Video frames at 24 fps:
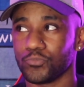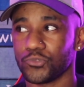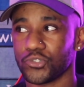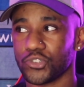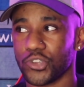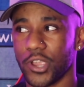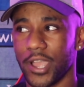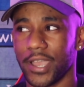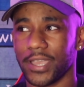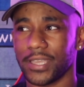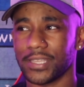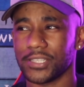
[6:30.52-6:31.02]

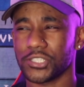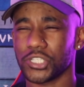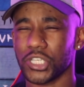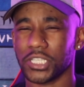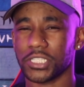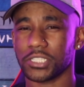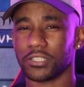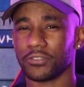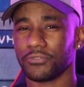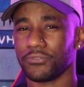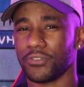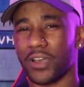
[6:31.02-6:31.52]
try and
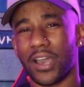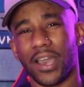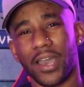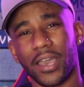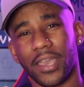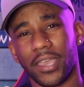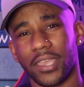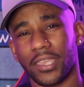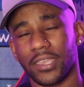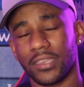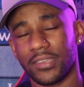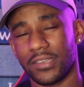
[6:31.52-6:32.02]

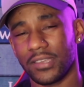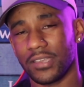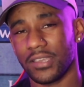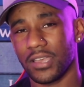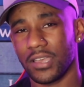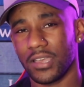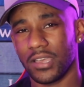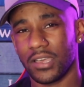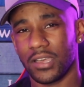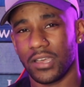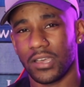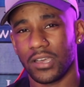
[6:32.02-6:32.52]
justify
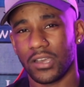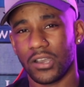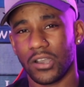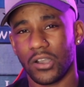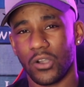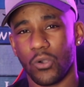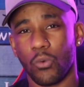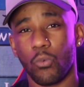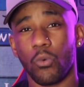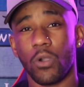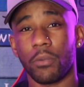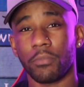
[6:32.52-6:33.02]

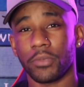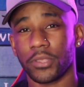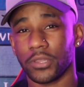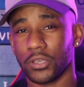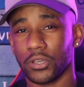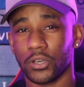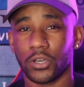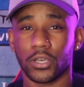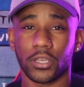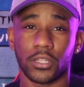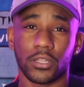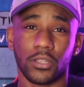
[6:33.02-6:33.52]

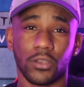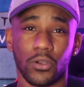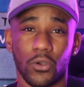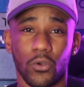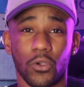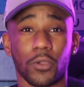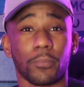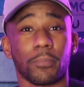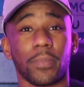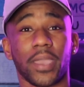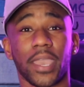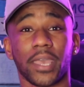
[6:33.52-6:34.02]
womanhood
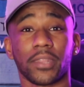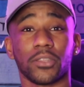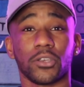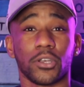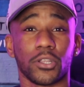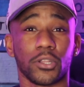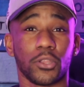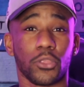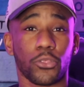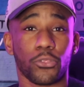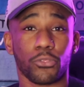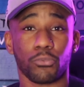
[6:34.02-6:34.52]
or
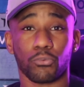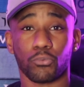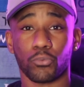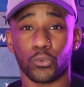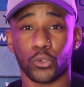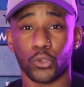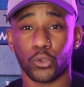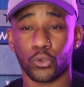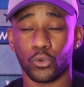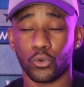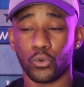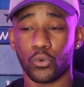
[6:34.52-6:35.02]
manhood
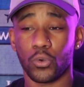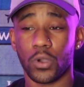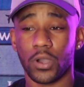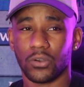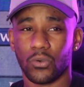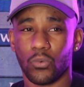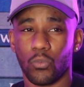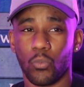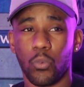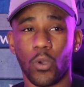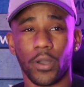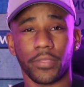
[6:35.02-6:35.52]
through
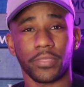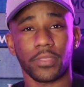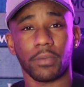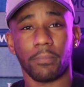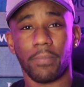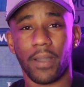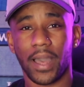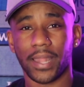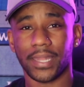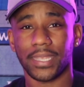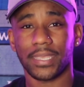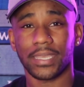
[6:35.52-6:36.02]
what the
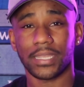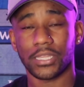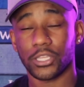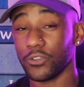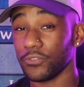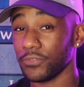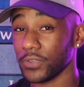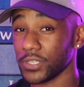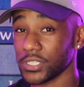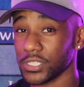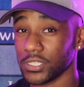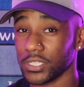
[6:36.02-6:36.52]
body can do
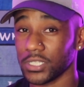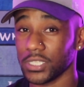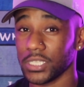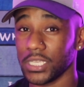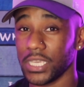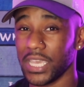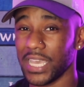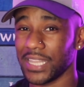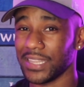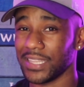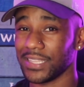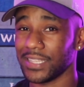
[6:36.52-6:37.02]

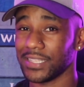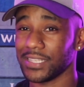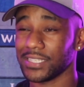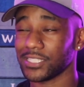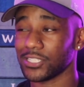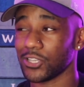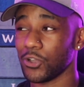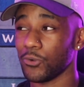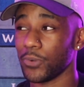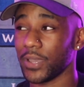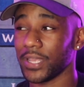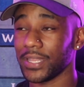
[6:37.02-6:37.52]
physically, and it is
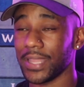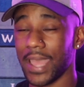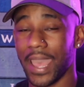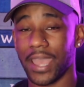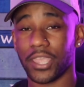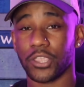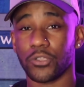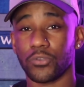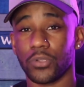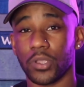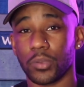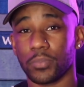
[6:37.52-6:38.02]
so
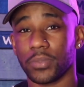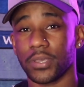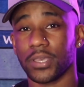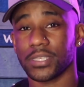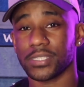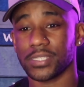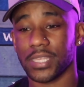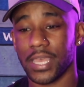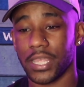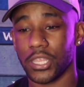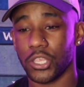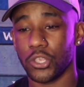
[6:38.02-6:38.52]
inaccurate
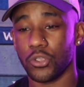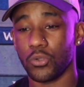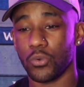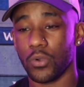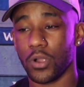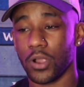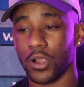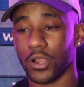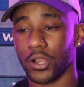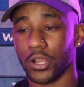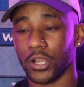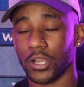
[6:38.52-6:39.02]
because then you
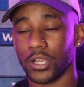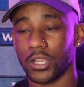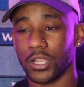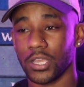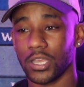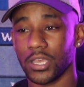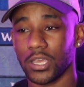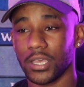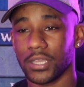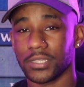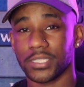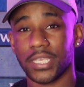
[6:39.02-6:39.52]
are
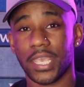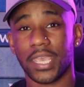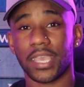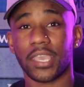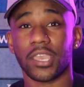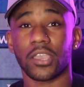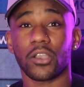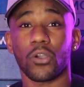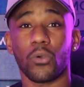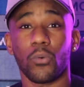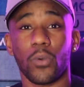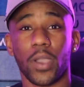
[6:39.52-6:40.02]

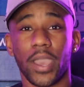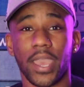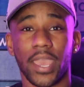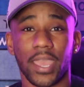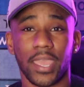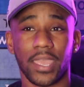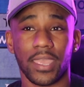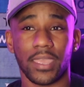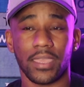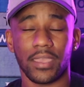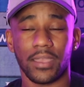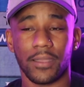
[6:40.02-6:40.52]
taking
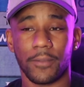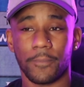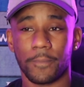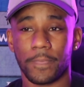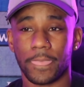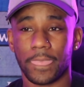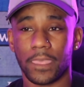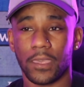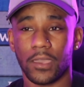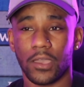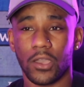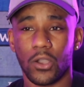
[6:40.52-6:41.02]
away
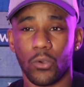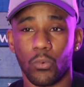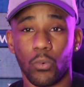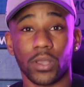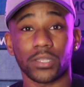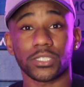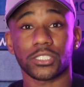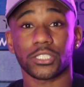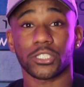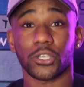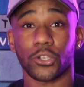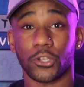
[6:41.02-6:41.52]

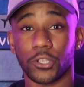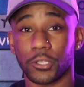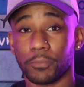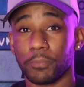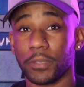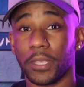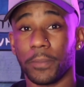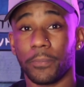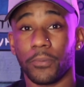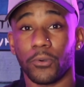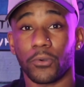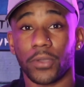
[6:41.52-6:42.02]
what certain
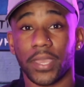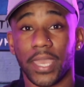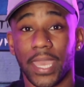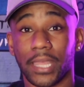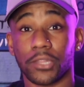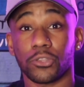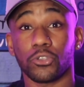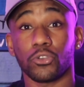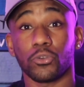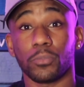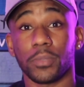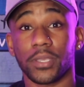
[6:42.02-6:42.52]
people
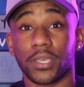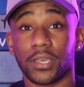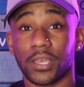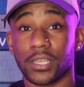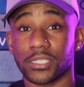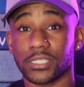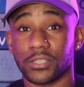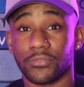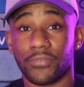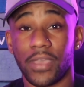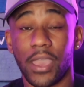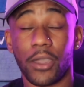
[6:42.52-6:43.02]
can't do
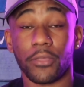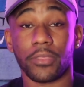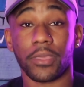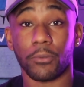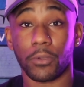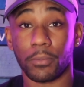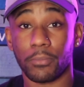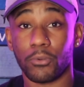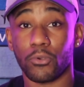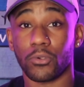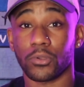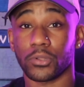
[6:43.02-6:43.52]
because of how they
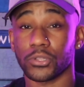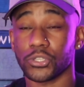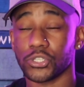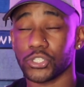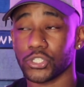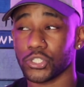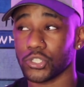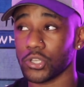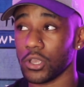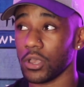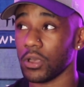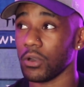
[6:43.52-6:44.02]
were born.
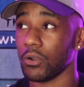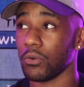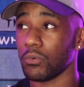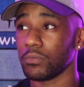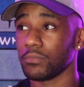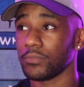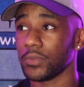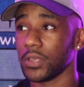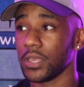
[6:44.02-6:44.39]
So,